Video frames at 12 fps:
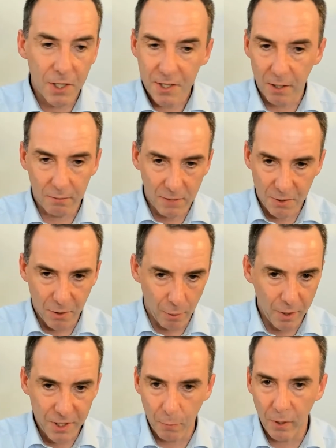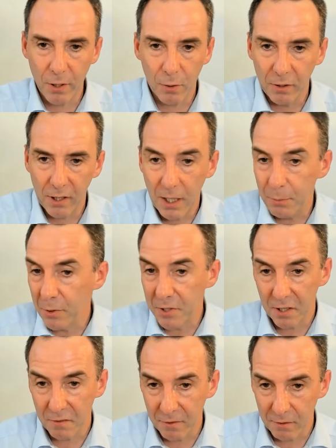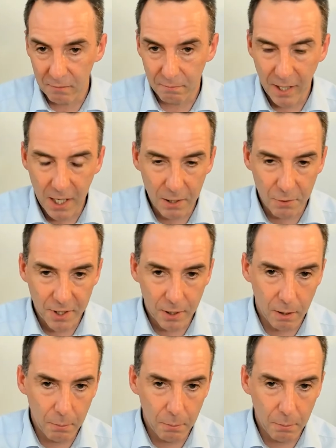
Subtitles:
then there's no reason why you couldn't keep using it for many years to come.